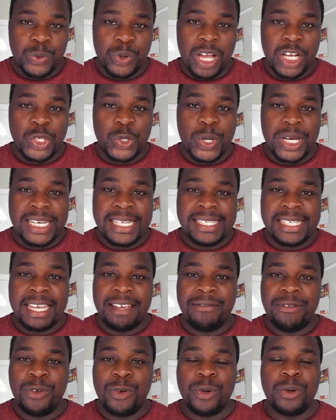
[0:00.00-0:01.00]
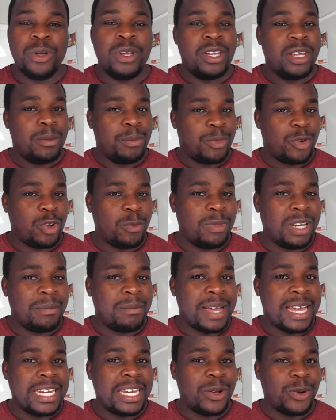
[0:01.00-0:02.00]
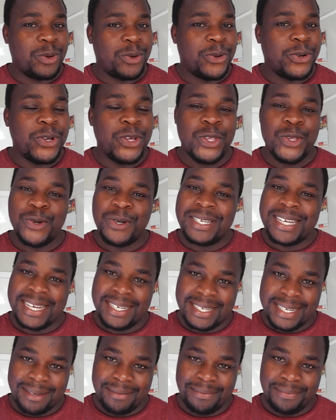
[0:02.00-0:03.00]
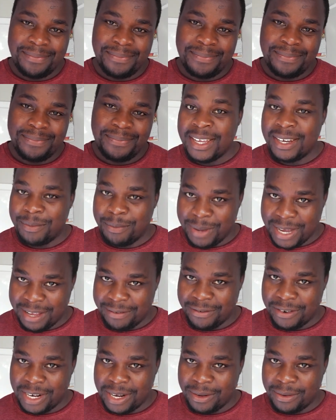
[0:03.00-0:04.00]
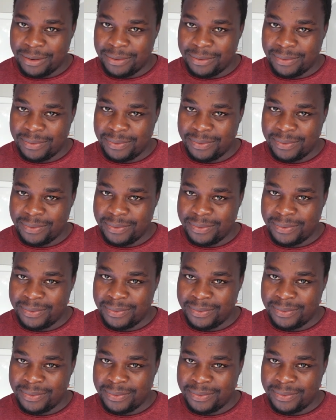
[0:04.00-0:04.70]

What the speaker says: and it will actually save you probably money or your data. Bye for now.